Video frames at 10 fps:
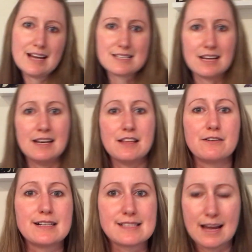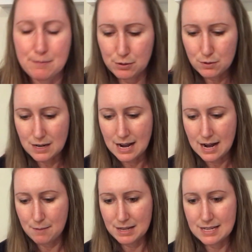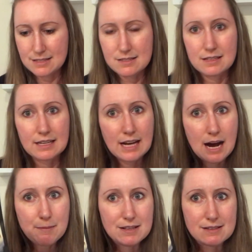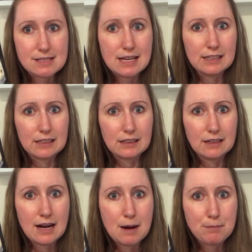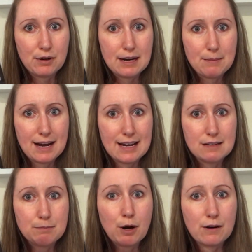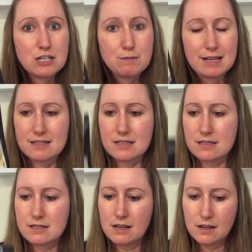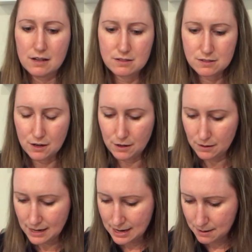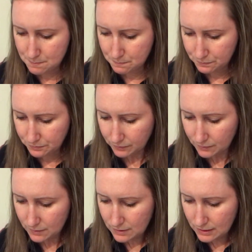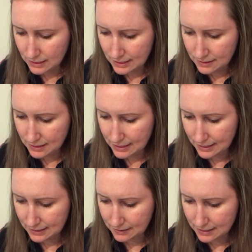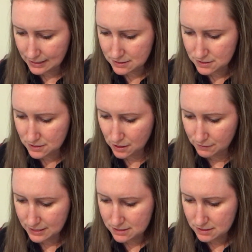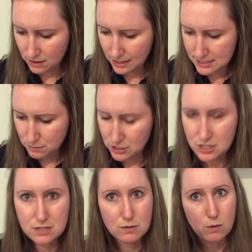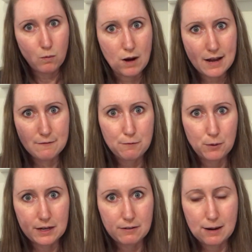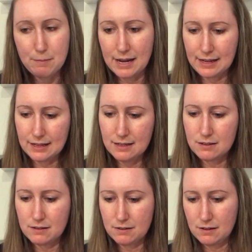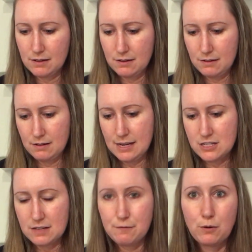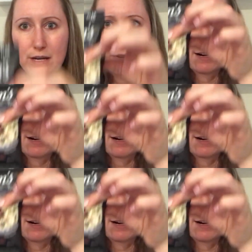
as another example is Carmen's, their little pre-made porridge mixes. So in their serving size, which is one 40-gram packet, actually 40